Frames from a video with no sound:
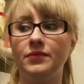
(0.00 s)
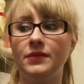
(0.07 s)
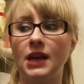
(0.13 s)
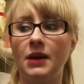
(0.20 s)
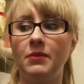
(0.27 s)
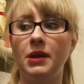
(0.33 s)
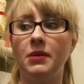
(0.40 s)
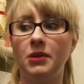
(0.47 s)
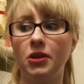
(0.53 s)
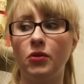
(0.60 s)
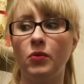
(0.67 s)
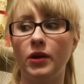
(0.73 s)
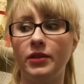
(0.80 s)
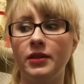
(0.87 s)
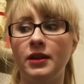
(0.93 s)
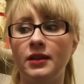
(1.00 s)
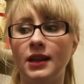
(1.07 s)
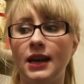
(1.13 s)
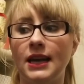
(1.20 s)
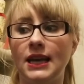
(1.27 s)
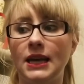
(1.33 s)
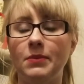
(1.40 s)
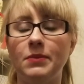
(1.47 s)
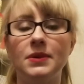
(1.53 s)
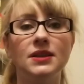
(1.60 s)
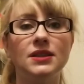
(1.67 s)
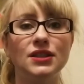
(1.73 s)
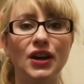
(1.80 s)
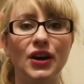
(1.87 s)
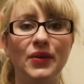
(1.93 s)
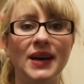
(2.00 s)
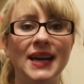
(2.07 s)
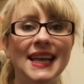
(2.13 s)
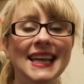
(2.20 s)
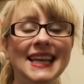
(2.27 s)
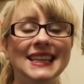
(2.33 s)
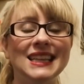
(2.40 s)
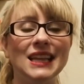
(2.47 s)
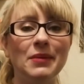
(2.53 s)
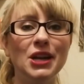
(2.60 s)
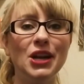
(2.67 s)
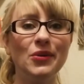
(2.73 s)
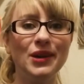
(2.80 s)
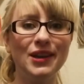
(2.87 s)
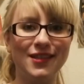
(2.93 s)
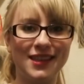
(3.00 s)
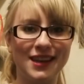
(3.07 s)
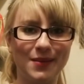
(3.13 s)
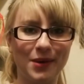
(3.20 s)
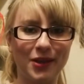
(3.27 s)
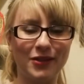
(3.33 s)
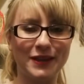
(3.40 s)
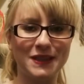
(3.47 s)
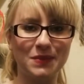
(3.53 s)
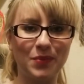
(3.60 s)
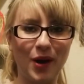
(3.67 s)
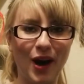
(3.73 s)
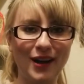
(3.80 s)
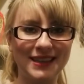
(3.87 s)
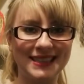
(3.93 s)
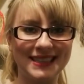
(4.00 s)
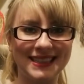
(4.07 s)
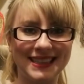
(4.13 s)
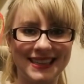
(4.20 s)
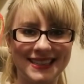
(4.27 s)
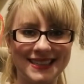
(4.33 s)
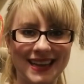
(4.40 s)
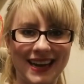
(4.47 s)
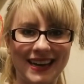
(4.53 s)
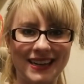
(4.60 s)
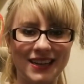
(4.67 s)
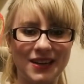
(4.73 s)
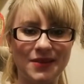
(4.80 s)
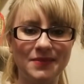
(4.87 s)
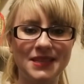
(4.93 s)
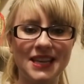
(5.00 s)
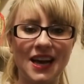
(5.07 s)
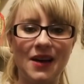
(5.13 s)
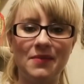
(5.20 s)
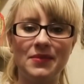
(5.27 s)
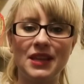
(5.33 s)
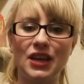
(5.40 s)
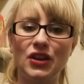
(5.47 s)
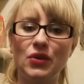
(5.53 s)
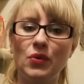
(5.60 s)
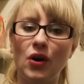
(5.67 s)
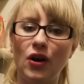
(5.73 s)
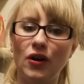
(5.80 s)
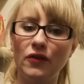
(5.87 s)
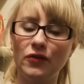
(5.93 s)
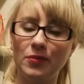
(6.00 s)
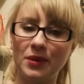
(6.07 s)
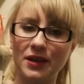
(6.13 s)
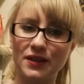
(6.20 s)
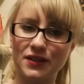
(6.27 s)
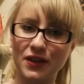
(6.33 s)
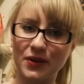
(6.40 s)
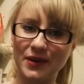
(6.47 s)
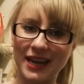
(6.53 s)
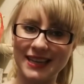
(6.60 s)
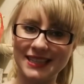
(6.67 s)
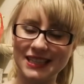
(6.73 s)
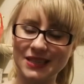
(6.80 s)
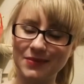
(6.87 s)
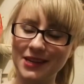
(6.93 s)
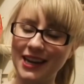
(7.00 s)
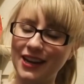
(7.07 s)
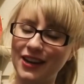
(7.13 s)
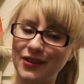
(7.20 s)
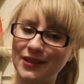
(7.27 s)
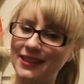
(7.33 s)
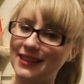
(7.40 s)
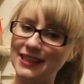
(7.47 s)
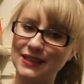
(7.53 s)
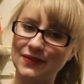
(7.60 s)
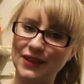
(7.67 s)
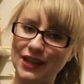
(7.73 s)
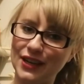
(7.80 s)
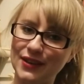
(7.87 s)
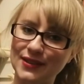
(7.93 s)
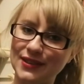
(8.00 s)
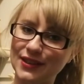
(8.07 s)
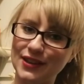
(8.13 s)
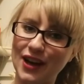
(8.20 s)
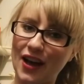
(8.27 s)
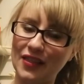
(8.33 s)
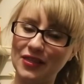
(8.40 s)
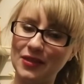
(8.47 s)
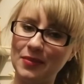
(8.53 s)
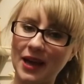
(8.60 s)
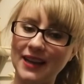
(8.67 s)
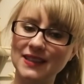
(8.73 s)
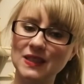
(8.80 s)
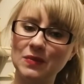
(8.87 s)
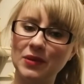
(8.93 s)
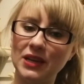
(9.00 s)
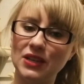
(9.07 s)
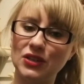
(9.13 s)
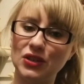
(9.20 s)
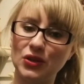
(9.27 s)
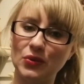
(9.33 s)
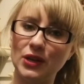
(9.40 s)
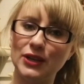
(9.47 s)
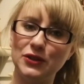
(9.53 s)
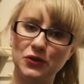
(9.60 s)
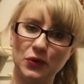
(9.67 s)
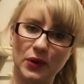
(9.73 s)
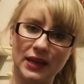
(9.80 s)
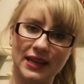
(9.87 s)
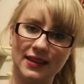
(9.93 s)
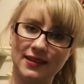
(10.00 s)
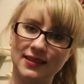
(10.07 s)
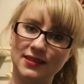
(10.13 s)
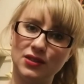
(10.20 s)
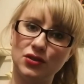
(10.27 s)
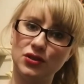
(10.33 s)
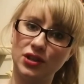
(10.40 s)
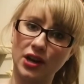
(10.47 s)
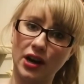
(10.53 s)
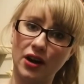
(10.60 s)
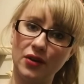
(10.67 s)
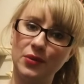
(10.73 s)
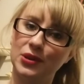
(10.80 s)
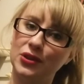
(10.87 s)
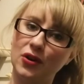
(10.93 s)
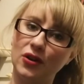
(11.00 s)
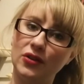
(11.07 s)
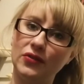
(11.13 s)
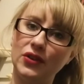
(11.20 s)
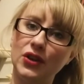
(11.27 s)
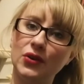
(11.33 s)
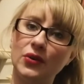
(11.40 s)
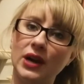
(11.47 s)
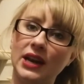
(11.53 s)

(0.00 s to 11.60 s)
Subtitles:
That may be the one thing that I keep. So let me know what you think about this box and these items. Thank you all for being so nice to me. I know that these videos are not the best, but I do enjoy getting to share with all of you.